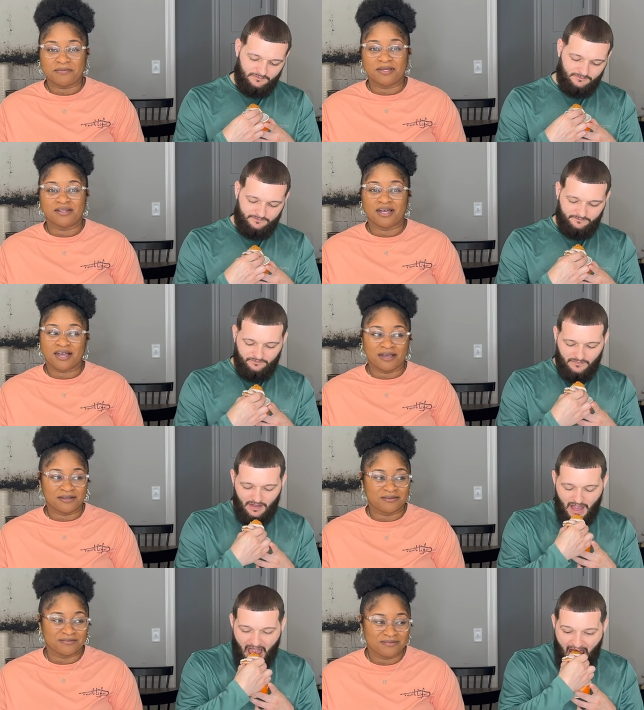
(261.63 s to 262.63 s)
Speaker 1: been lying.
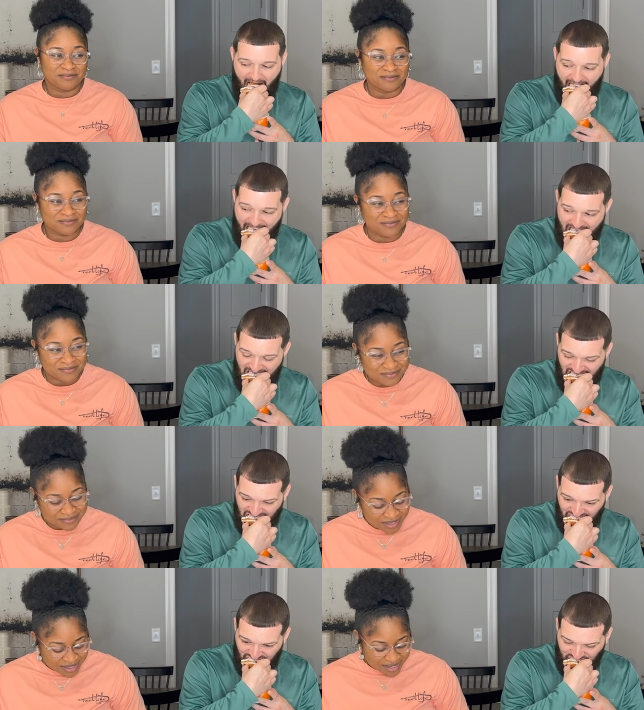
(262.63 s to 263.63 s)

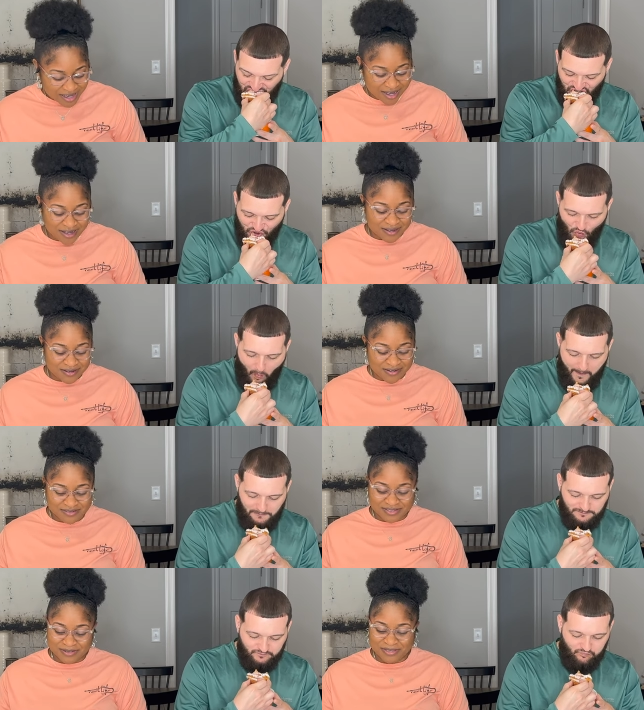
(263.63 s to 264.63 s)
All on
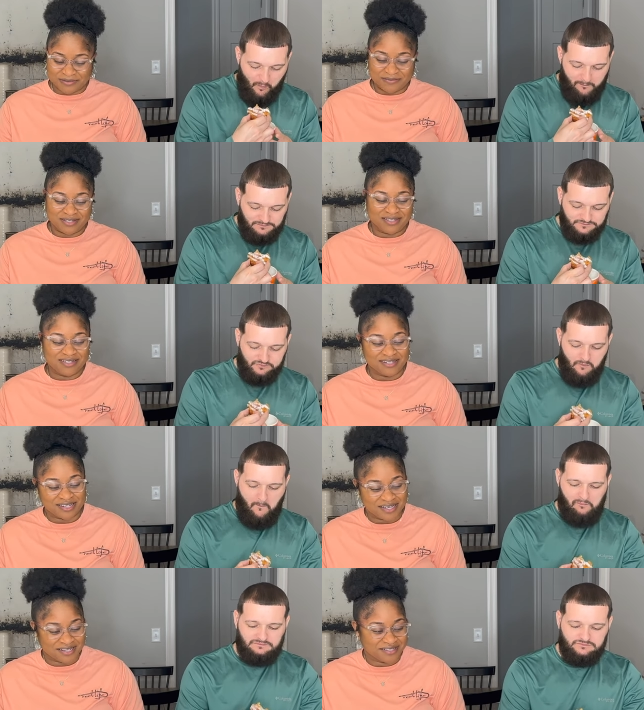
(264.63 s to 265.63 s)
social media
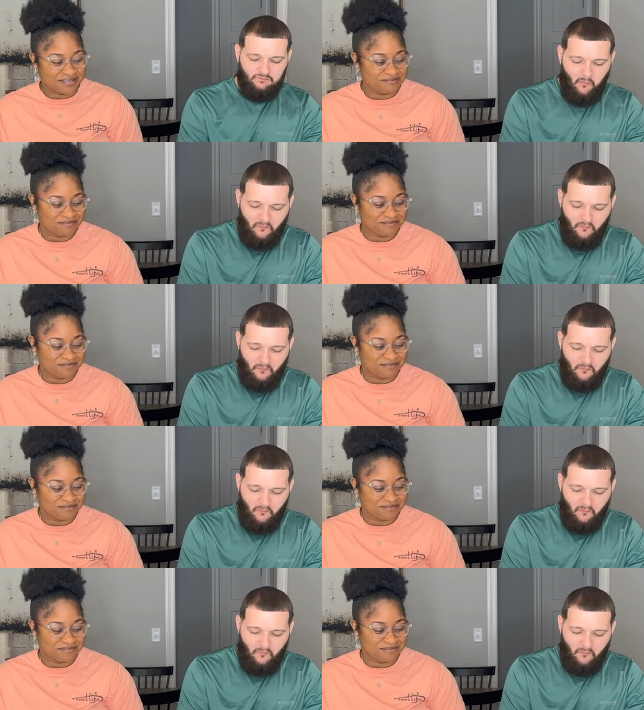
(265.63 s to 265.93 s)
lying.